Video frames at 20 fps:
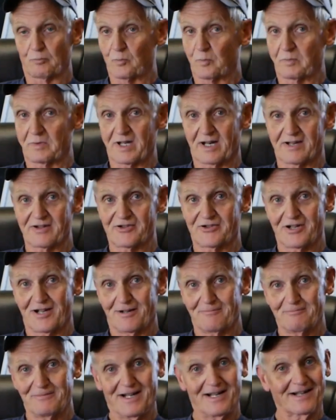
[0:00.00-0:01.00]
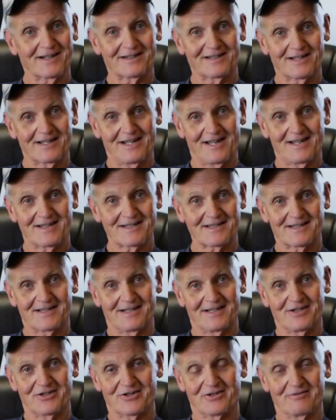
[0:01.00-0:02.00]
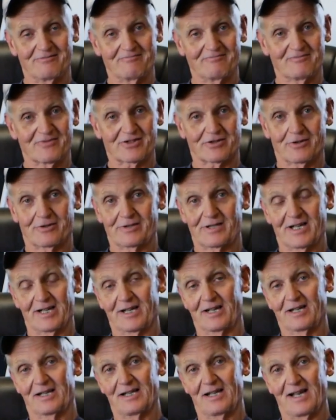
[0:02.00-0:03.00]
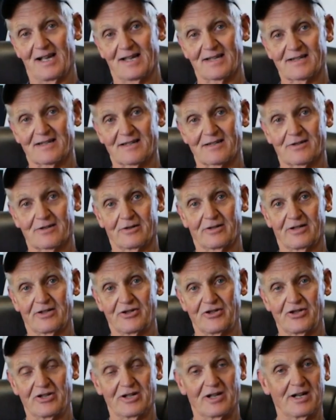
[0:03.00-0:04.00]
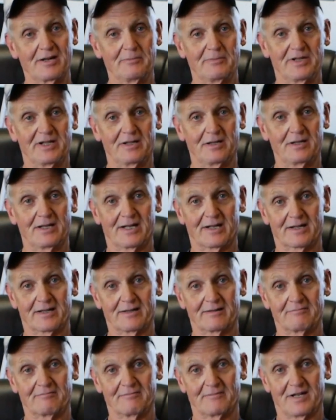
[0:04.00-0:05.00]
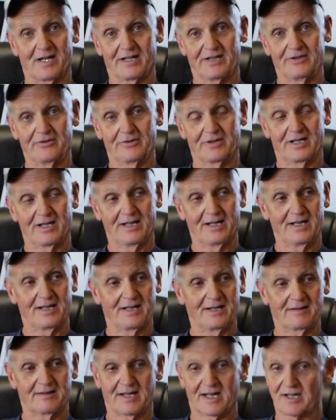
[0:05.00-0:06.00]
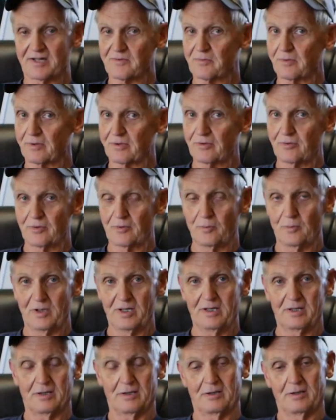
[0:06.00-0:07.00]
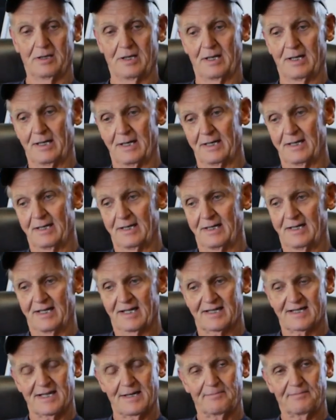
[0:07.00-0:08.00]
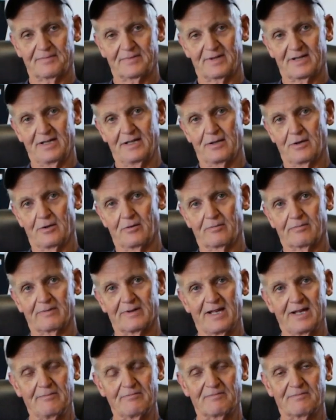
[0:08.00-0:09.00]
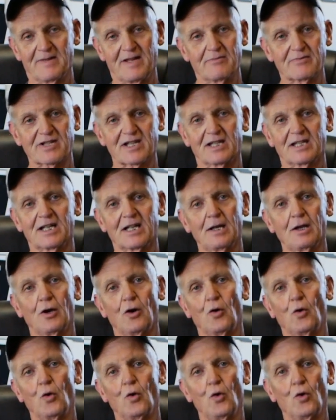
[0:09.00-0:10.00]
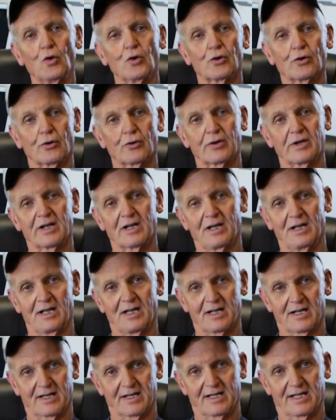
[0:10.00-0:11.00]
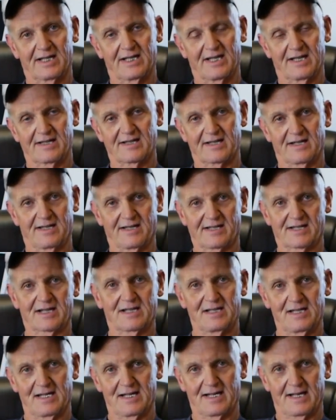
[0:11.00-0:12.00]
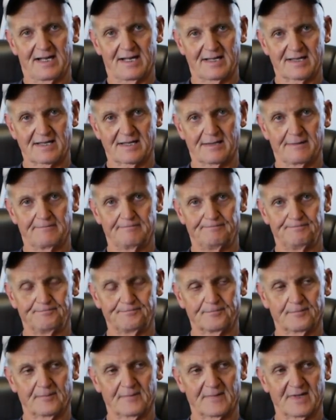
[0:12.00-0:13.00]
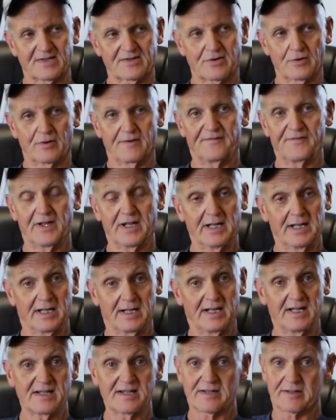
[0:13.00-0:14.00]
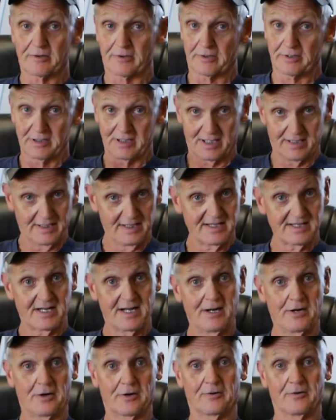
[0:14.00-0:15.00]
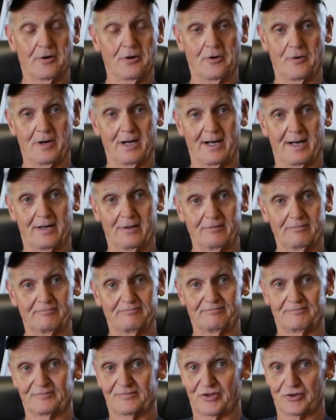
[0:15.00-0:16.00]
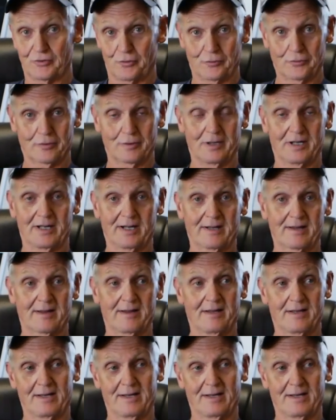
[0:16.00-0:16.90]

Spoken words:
got his job back at the gas station. Started taking classes the GI Bill out at IUK. Things were going well. Except, you know, he was a little older than a lot of the kids in his class. So to fit in, he started letting his hair grow out, shoulder length,